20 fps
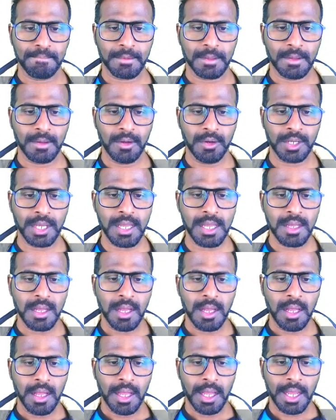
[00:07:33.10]
Okay,
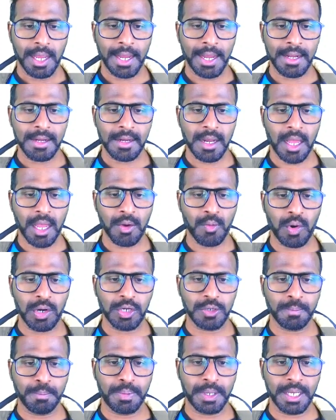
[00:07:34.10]
and I want
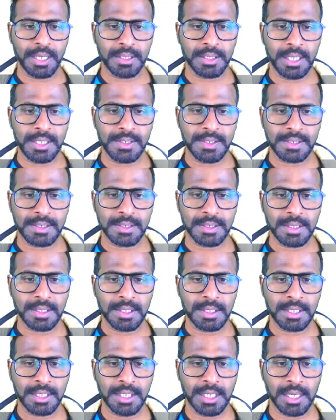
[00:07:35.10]
to bring this
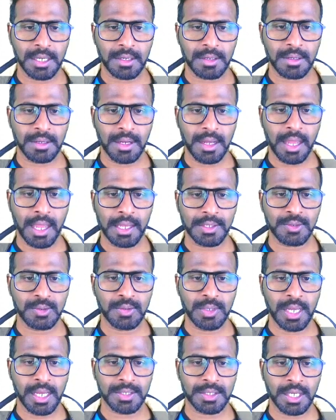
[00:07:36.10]
here. As
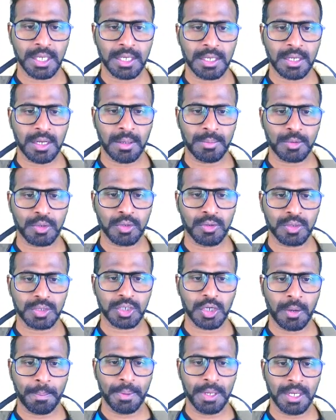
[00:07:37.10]
soon as I come to
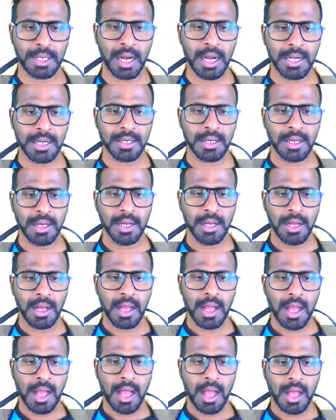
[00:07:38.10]
shopping cart,
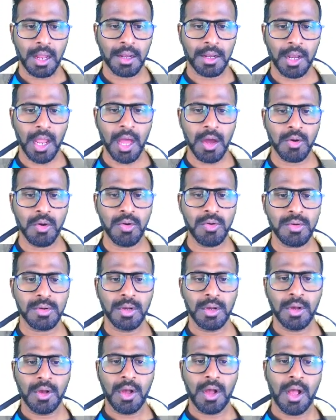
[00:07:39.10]
now
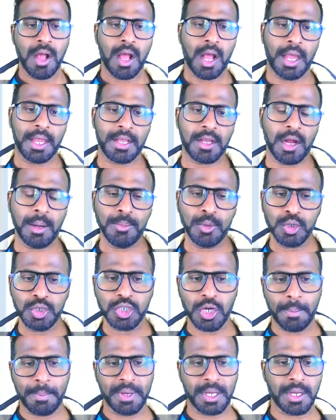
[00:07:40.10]
I come to
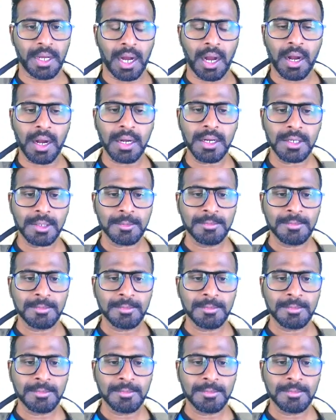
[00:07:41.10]
shopping cart,